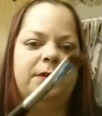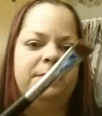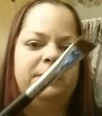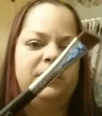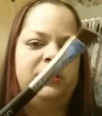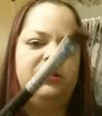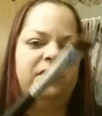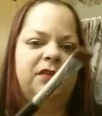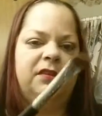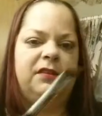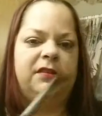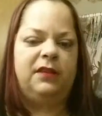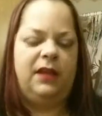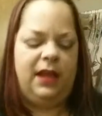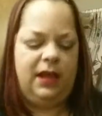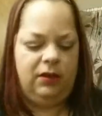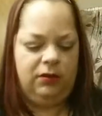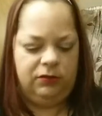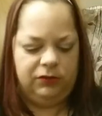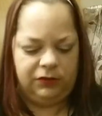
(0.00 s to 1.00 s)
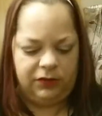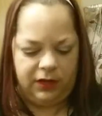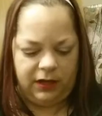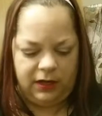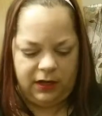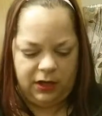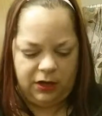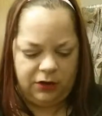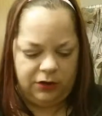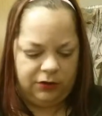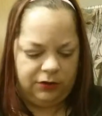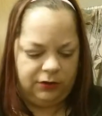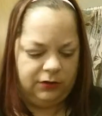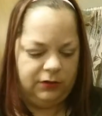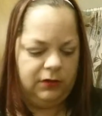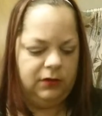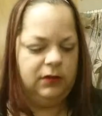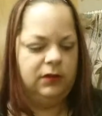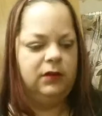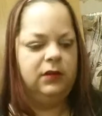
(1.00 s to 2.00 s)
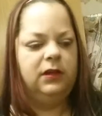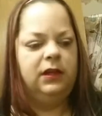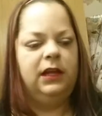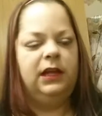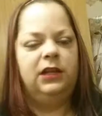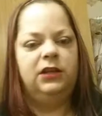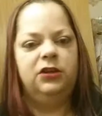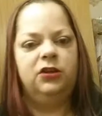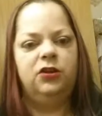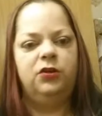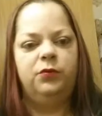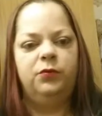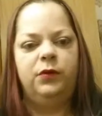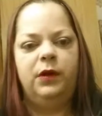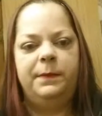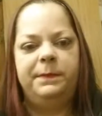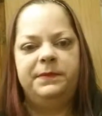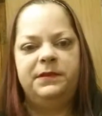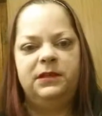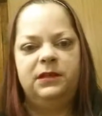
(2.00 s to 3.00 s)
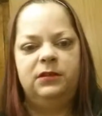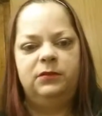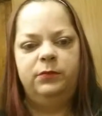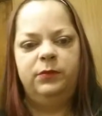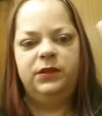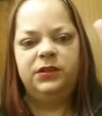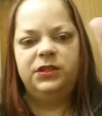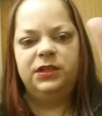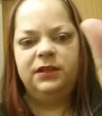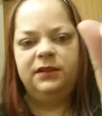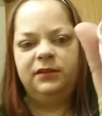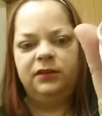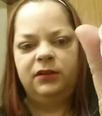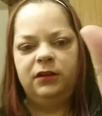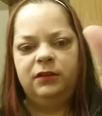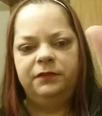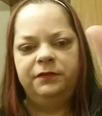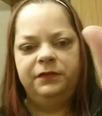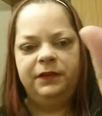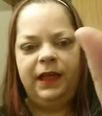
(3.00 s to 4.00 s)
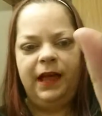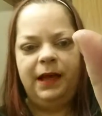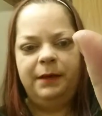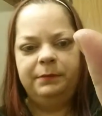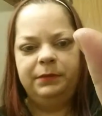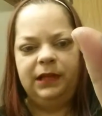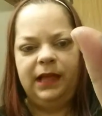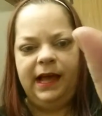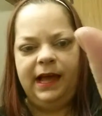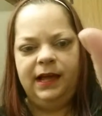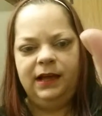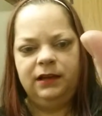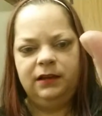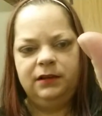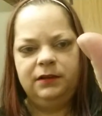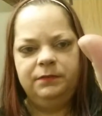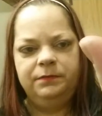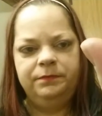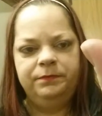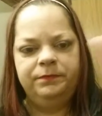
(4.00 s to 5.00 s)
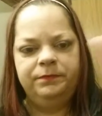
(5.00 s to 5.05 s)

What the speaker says: But I'm going to use this angle side here into corrupted, which is a flat black